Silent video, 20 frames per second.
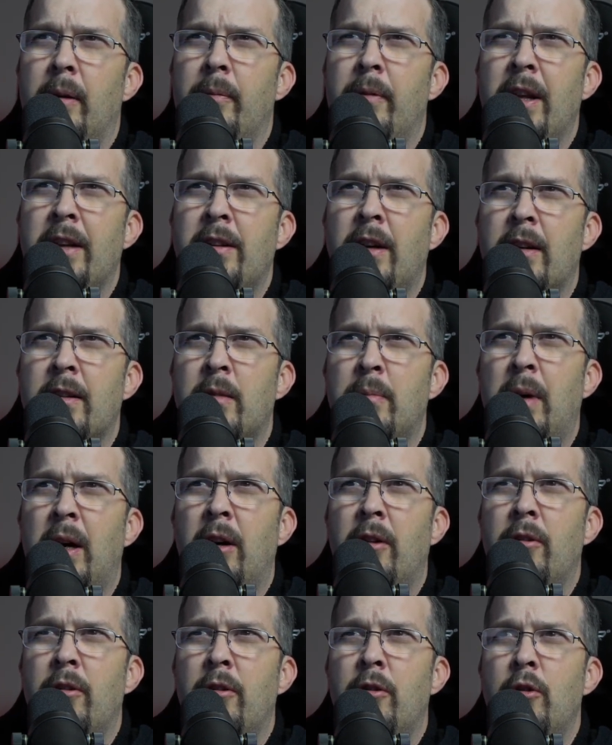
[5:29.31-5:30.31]
They talked
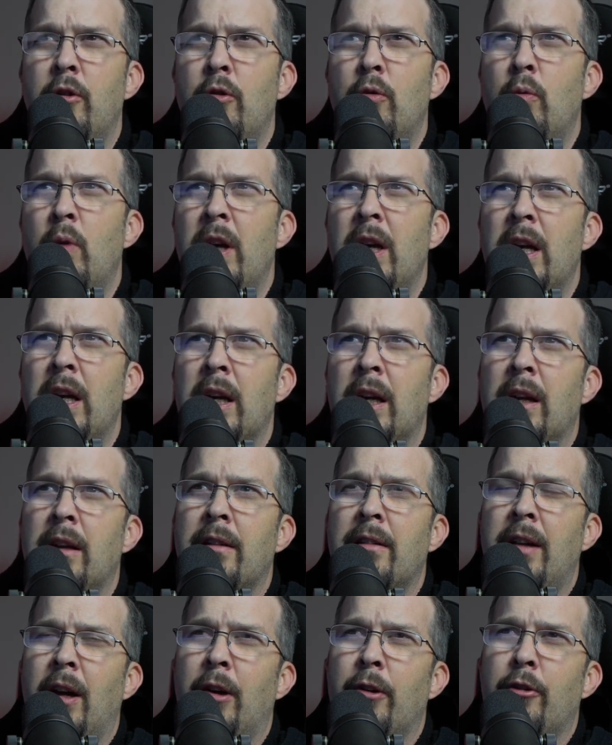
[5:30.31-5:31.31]
about new wing and
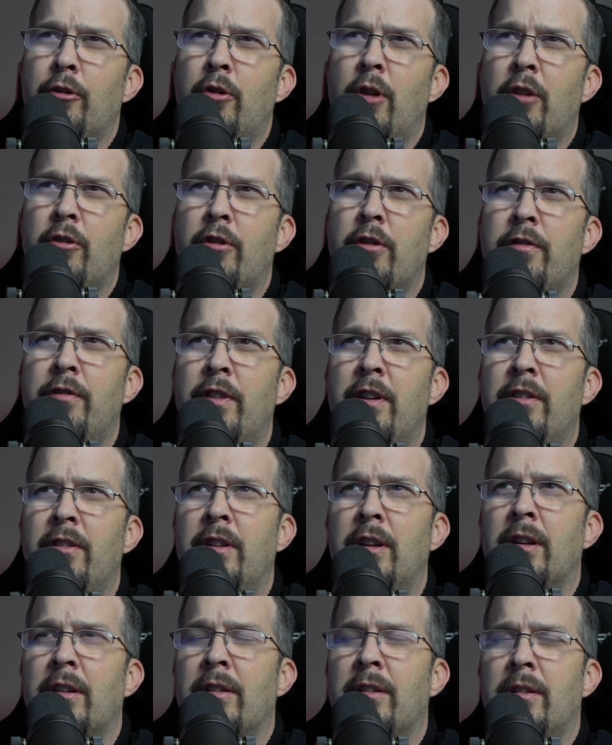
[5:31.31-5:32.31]
tail structure
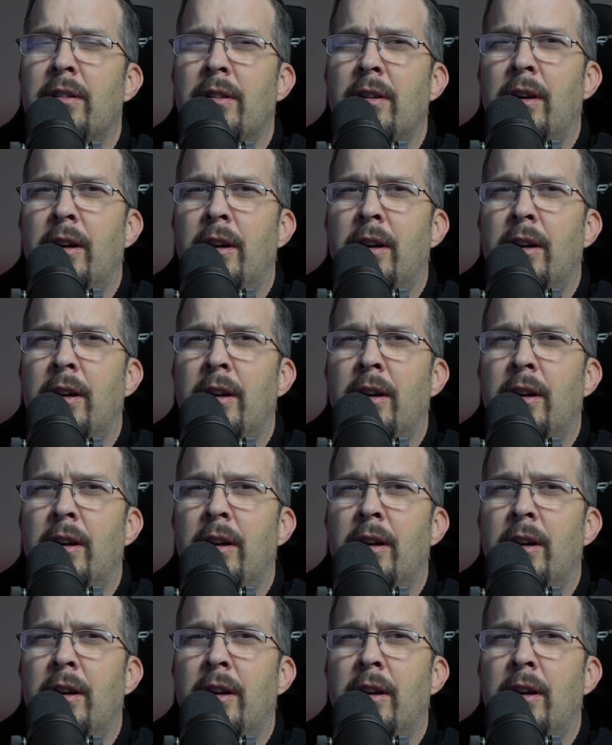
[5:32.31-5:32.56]
physics,